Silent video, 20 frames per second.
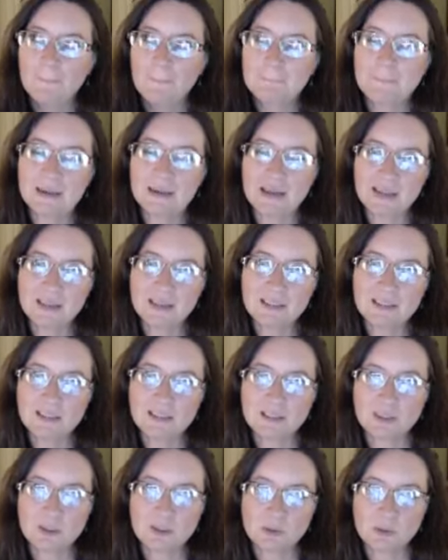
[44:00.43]
But I
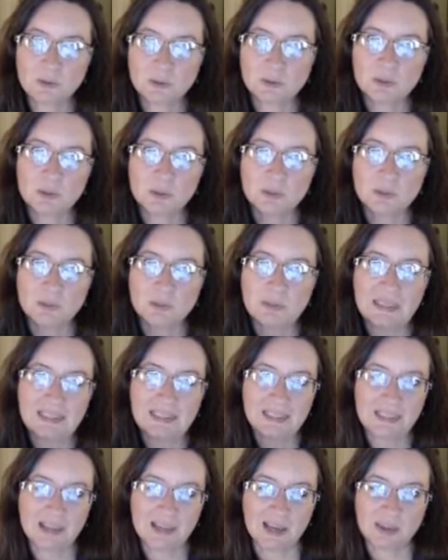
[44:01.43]
consider those souls to be
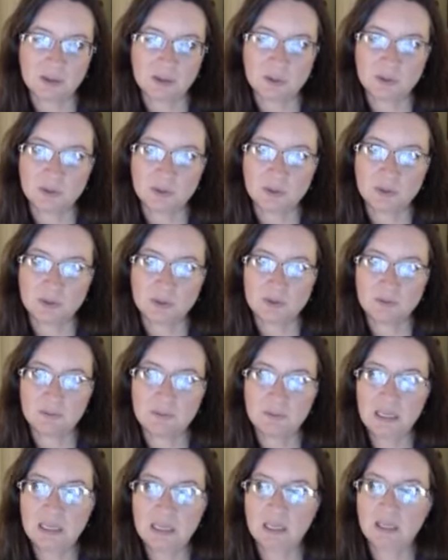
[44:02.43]
igniter souls,
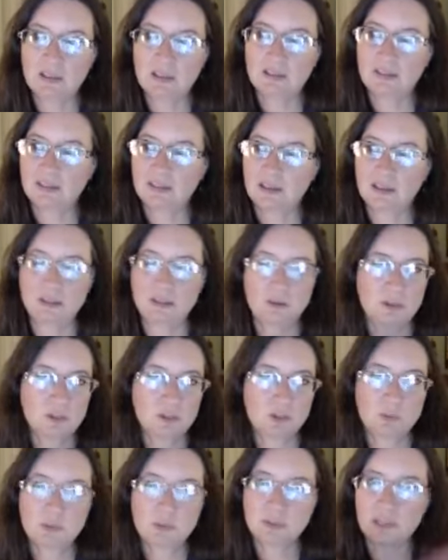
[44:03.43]
meaning that you aren't
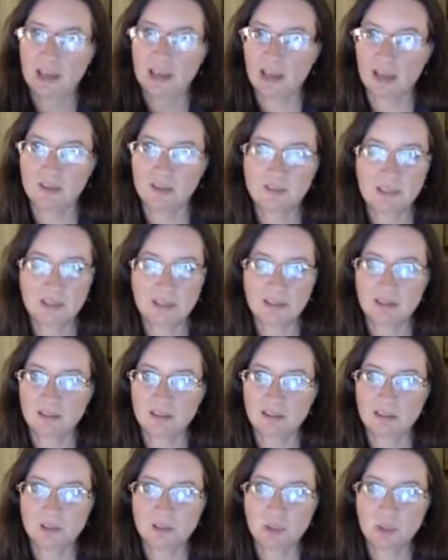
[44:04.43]
supposed to have anything
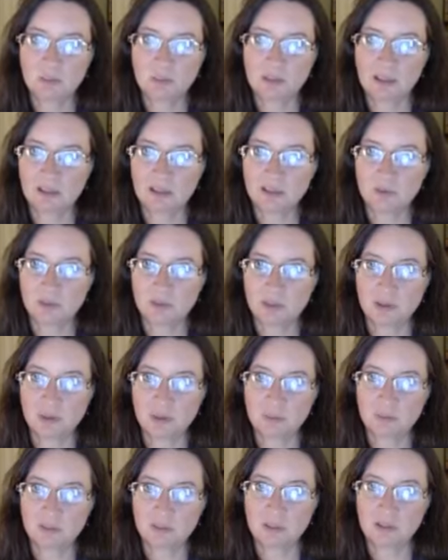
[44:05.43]
in this human life with
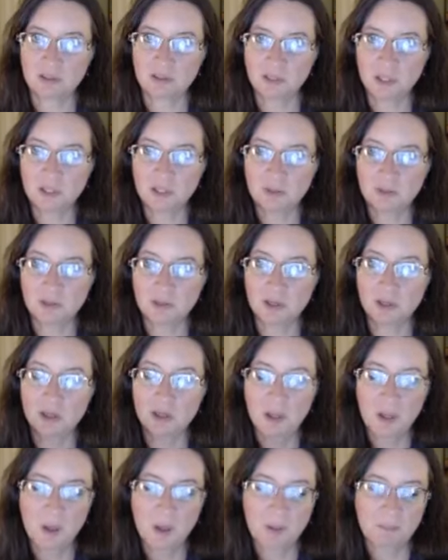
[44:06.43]
them in the long run,
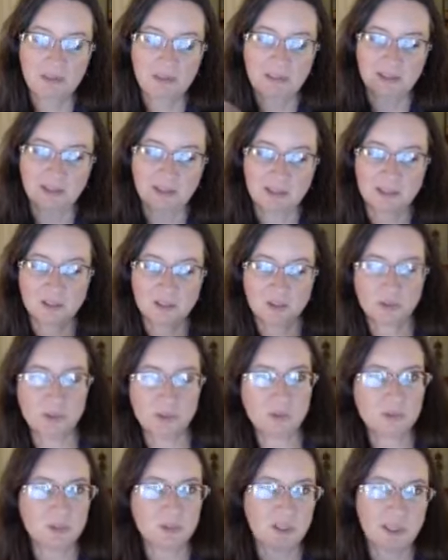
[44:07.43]
but that these
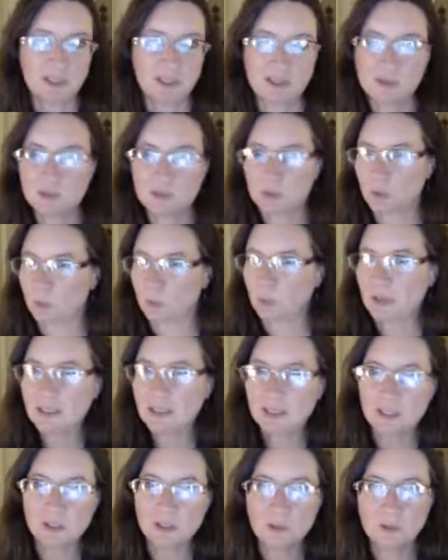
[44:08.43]
souls are here to
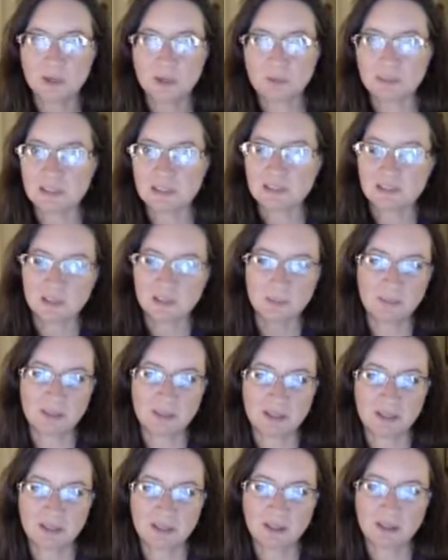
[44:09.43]
wake you up to
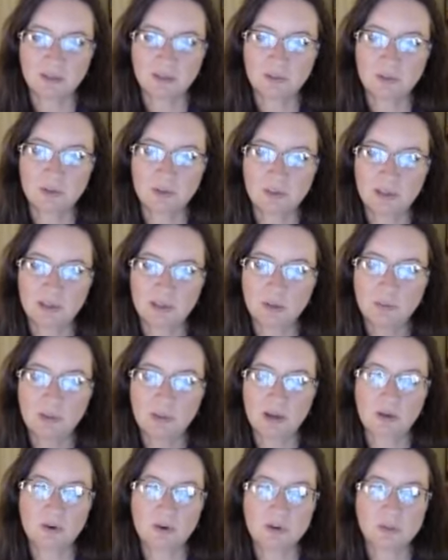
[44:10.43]
something. And if you think
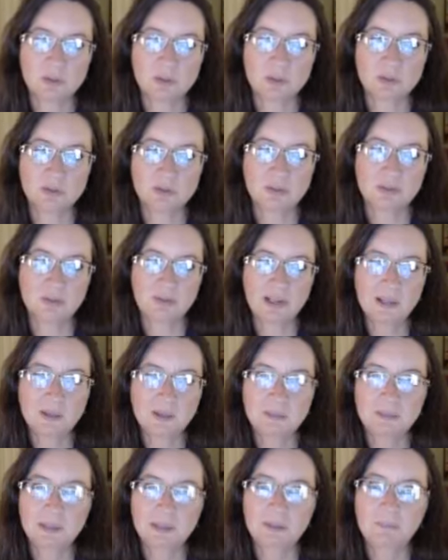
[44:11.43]
about our soul's
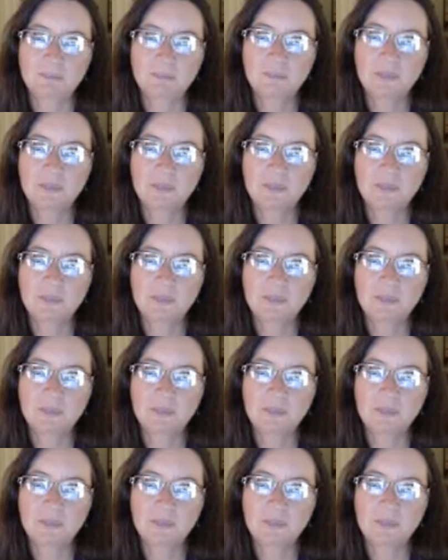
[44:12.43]
development,